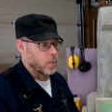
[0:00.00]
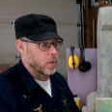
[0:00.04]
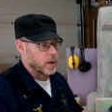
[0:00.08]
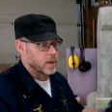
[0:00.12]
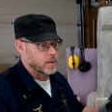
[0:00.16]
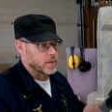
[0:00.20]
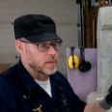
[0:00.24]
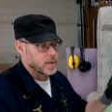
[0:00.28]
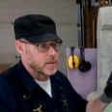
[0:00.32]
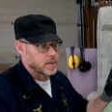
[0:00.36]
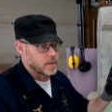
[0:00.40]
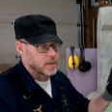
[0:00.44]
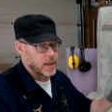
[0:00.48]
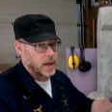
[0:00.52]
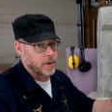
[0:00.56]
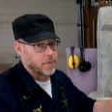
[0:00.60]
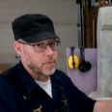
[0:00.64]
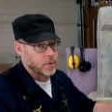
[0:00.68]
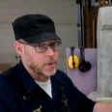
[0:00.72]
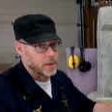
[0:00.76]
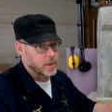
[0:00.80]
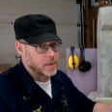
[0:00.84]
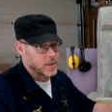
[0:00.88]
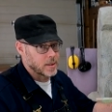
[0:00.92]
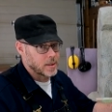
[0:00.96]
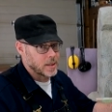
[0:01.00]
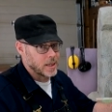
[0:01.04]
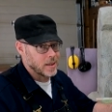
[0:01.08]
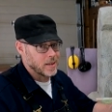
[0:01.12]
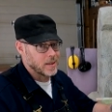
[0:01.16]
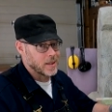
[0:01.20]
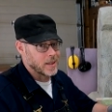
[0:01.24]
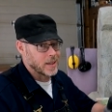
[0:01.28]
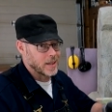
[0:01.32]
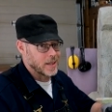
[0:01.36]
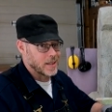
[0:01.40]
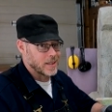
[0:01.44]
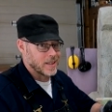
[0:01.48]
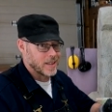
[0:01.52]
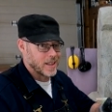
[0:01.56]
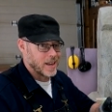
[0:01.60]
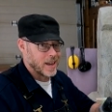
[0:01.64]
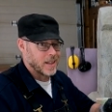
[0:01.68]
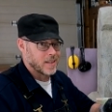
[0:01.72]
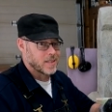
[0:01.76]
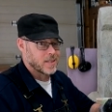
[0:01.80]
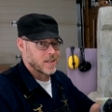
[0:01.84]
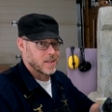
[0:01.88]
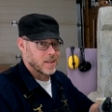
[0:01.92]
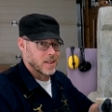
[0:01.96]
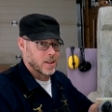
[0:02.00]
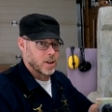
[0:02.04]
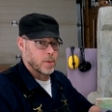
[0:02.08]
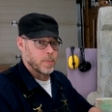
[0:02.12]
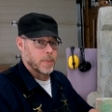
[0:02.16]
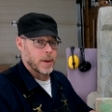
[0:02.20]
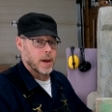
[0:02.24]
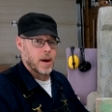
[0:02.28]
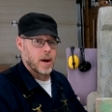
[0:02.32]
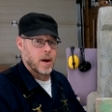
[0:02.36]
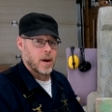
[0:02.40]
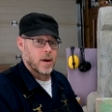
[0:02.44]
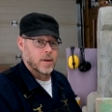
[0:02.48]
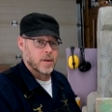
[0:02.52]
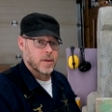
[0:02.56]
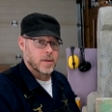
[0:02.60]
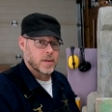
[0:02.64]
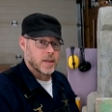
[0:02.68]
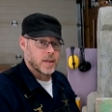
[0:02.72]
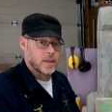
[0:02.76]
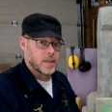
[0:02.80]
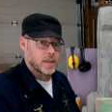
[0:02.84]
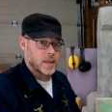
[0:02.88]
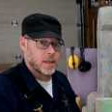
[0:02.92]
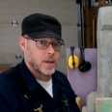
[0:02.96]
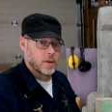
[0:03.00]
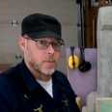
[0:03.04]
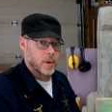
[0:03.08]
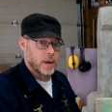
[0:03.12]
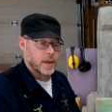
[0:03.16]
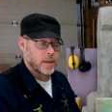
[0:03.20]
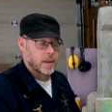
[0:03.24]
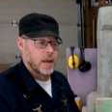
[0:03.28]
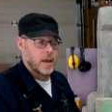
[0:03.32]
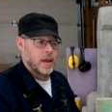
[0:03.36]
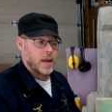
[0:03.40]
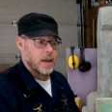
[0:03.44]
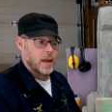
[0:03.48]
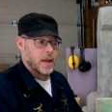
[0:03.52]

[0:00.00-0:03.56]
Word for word: whereas the stuff with steel in it, that's a little bit harder to deal with.